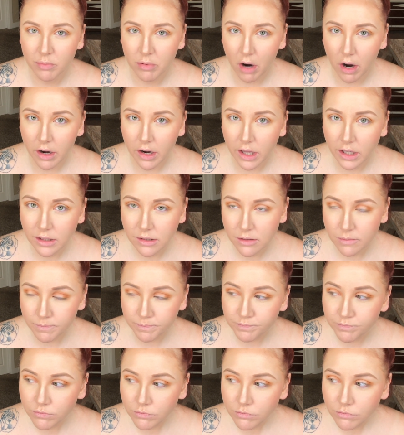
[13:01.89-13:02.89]
products,
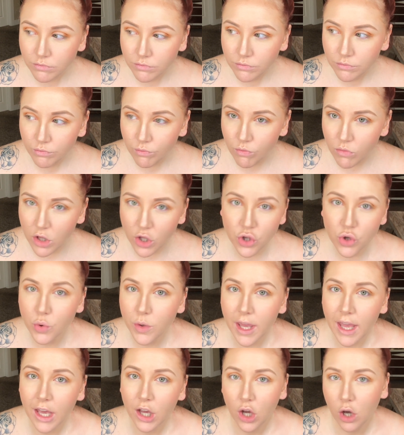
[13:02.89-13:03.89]
you
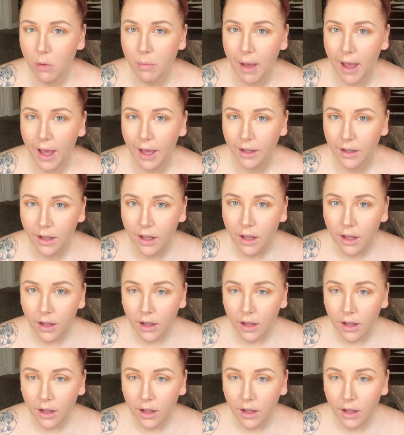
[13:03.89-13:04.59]
can't go back.